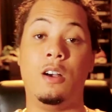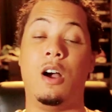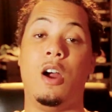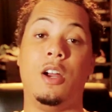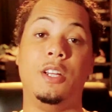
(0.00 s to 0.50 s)

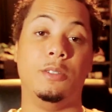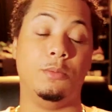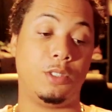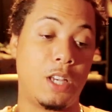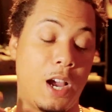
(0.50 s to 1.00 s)
I already am
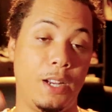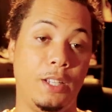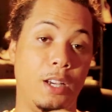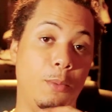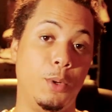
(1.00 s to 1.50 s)

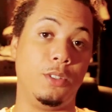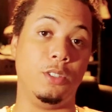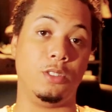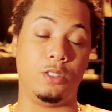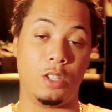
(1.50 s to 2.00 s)
signing up with
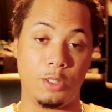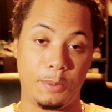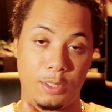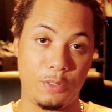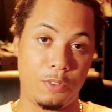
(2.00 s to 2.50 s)
this uh,
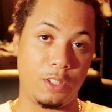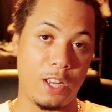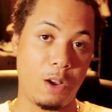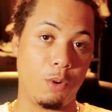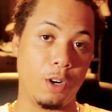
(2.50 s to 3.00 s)
specific
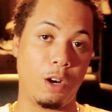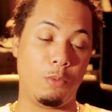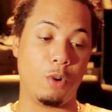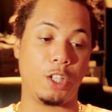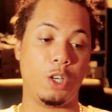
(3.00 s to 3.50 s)
network
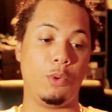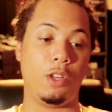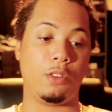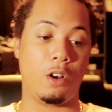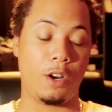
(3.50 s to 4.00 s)
I'm working
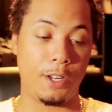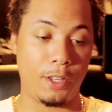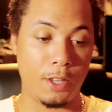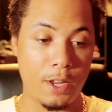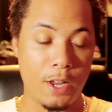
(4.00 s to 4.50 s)
with on it,